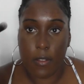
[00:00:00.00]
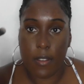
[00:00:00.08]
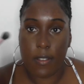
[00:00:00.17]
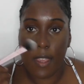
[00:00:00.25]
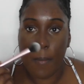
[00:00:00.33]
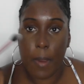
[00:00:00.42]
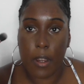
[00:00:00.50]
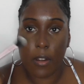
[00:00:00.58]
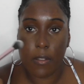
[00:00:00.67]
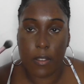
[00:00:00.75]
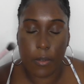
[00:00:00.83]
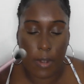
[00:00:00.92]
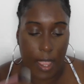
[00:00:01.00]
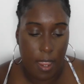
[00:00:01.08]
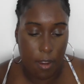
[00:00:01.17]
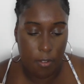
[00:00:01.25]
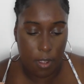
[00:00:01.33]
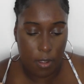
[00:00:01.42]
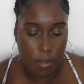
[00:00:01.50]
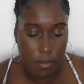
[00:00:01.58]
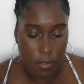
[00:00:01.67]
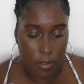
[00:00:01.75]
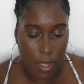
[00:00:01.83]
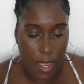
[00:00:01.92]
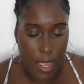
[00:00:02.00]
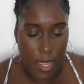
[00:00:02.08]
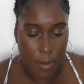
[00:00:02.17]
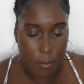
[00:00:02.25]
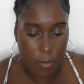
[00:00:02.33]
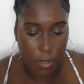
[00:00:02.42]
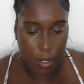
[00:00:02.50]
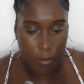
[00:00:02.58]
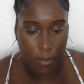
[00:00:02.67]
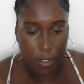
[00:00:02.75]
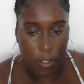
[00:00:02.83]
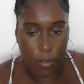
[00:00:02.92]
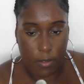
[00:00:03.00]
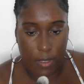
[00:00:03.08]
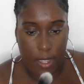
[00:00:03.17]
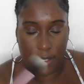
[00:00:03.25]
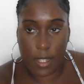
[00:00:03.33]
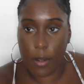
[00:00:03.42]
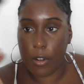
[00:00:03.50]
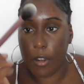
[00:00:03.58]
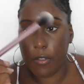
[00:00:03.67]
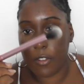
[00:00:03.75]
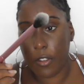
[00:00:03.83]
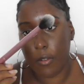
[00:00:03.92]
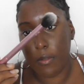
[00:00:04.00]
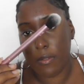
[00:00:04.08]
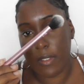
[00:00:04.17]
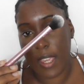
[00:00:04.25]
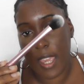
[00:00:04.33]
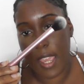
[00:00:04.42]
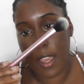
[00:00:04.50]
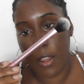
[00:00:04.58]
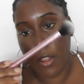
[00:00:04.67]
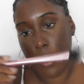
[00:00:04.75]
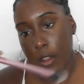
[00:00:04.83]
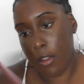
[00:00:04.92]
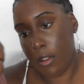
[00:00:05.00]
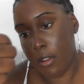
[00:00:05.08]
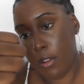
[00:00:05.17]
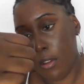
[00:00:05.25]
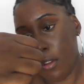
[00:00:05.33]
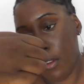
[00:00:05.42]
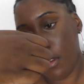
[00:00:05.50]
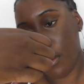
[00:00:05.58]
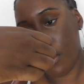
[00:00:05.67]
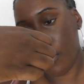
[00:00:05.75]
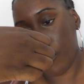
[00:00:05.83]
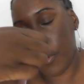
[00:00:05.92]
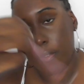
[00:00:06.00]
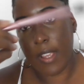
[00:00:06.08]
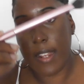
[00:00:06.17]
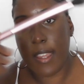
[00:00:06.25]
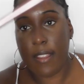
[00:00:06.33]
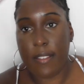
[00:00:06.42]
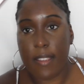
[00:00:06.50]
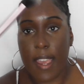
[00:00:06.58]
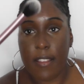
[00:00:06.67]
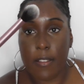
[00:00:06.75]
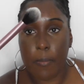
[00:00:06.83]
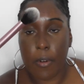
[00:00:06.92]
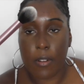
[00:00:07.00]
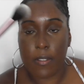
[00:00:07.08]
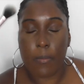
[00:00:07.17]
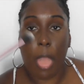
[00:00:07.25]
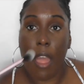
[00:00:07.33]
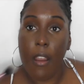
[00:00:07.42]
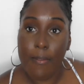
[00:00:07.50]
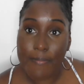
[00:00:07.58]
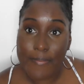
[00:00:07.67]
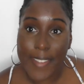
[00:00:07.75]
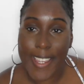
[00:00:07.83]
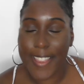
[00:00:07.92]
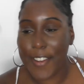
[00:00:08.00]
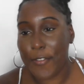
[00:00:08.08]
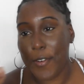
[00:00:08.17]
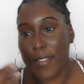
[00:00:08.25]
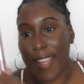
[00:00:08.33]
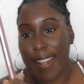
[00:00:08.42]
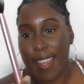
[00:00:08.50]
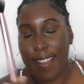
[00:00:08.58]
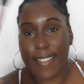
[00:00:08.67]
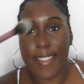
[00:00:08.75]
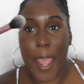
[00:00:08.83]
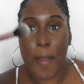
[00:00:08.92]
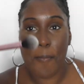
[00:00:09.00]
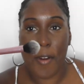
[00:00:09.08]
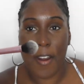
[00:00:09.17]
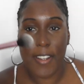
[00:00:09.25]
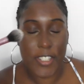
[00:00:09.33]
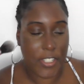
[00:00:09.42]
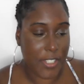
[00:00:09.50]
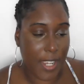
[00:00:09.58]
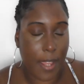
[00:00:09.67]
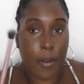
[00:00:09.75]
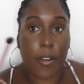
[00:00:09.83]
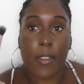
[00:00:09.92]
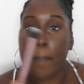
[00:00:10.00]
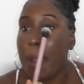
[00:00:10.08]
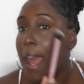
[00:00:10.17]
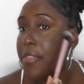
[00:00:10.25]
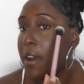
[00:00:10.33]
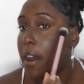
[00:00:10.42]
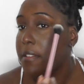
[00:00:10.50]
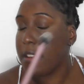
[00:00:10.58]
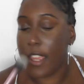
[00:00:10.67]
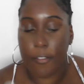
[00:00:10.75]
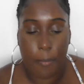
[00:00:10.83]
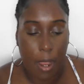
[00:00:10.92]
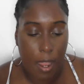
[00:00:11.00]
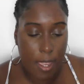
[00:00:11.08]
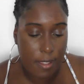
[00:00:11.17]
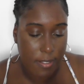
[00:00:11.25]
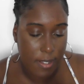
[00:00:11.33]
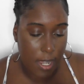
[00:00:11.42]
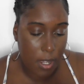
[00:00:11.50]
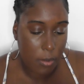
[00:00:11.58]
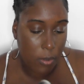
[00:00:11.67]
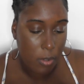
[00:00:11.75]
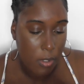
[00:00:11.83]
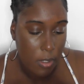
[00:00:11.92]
to set my concealed areas, I'm going to use this, and I'm going to use the Real Technique settings brush, the Real Technique setting brush, and I'm going to pat that underneath my eyes now.